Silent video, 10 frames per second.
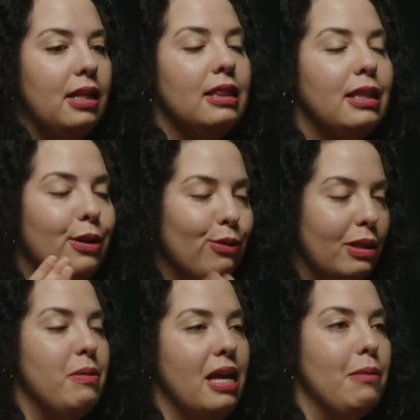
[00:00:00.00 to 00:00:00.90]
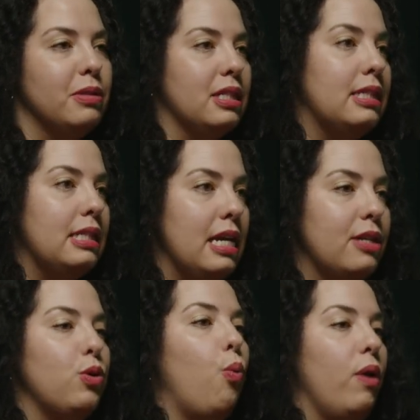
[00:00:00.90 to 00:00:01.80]
literally being able to see
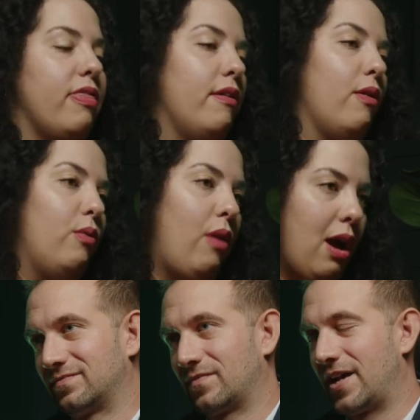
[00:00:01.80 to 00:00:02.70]
it with their own eyes.